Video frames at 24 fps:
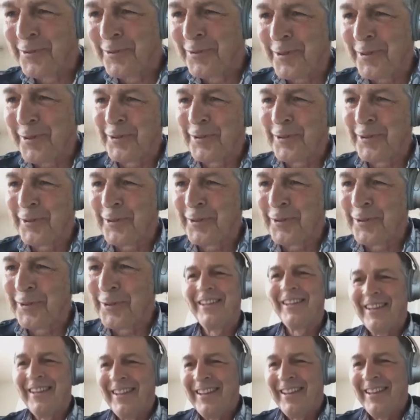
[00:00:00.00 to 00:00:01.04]
talk to you
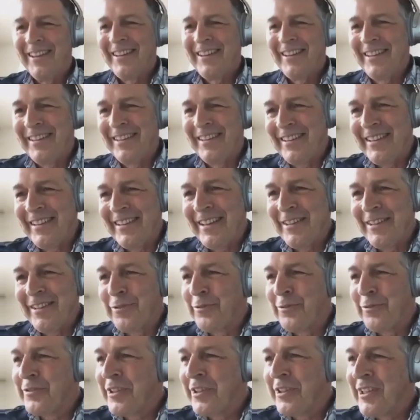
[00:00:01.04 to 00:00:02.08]
and
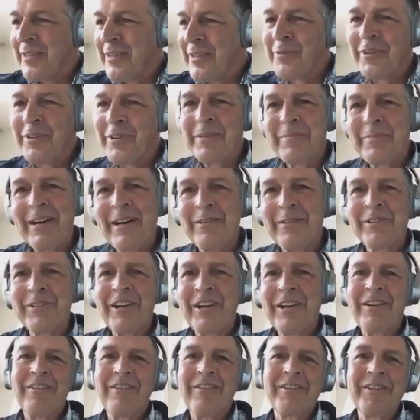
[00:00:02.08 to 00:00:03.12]
to tell you more
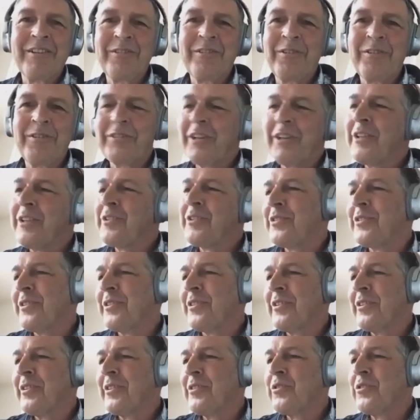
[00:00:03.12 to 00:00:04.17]
about our North
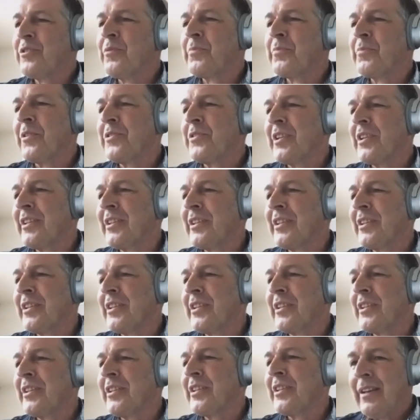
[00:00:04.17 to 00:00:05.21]
H2
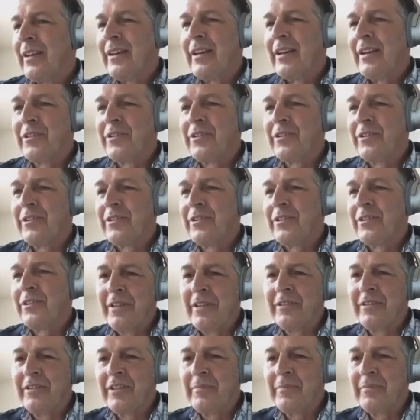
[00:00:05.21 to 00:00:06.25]
project. As already
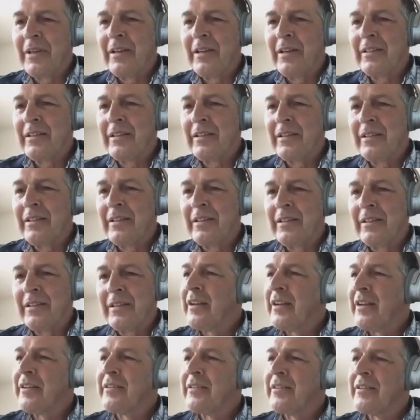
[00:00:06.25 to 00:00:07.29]
mentioned by
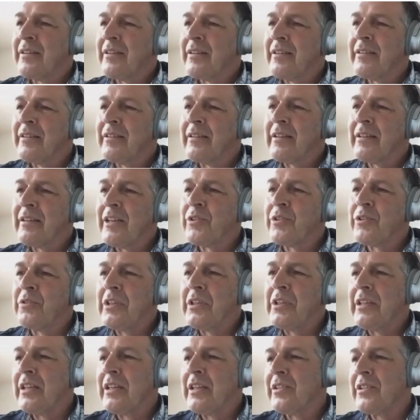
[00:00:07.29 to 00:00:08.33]
Karin,
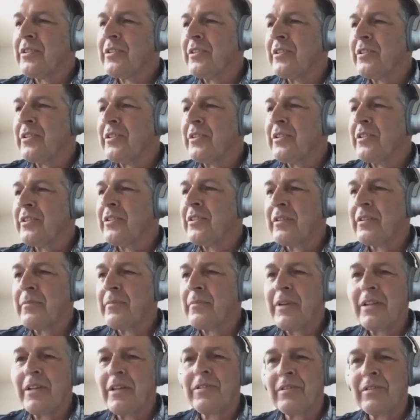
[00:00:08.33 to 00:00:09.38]
GasUnie is a Dutch
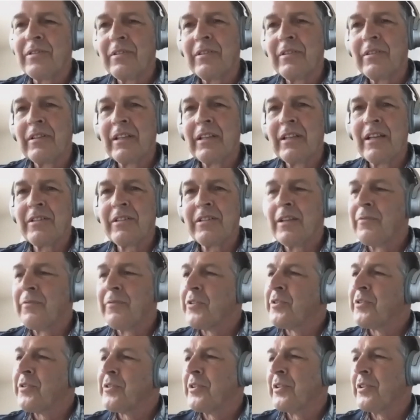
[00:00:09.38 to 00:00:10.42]
major gas
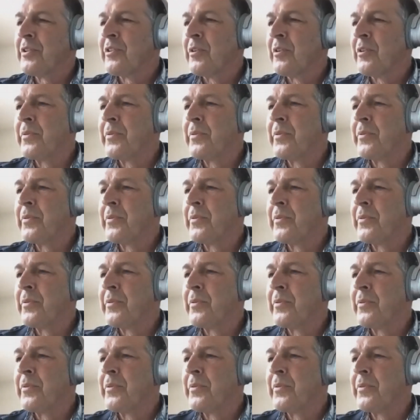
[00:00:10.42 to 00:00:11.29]
infrastructure company